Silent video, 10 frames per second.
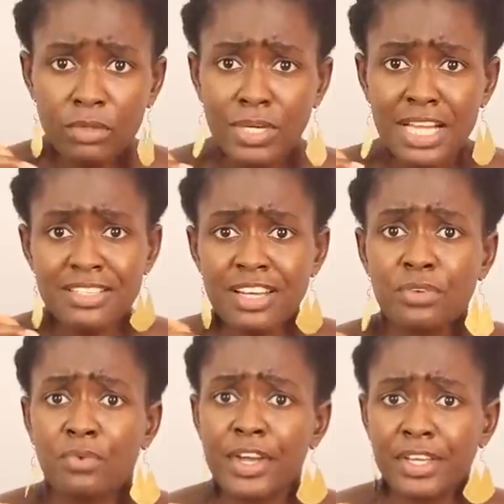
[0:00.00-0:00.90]
when I
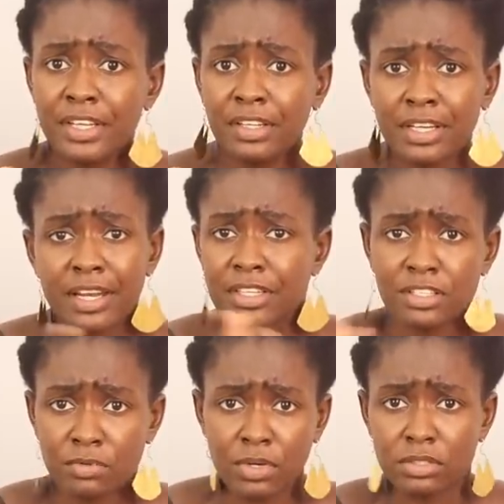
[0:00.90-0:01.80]
started working and I
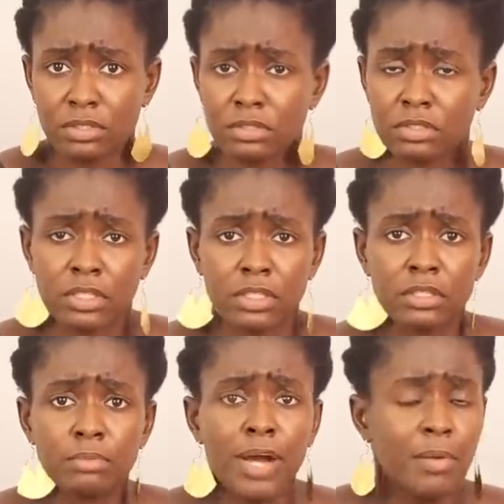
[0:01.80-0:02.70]
didn't want to go to the
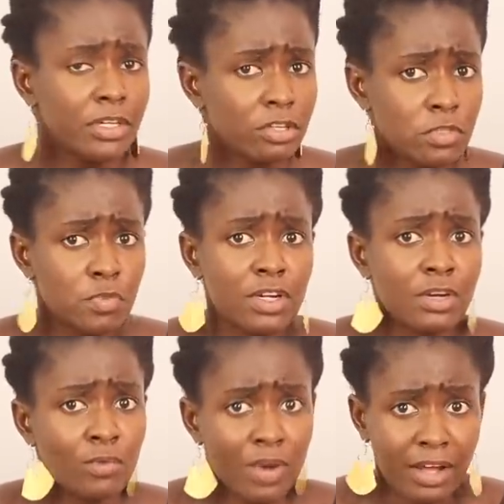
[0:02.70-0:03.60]
public hospital
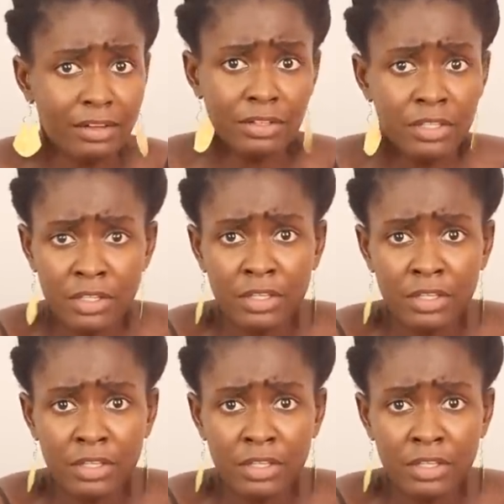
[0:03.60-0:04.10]
a while,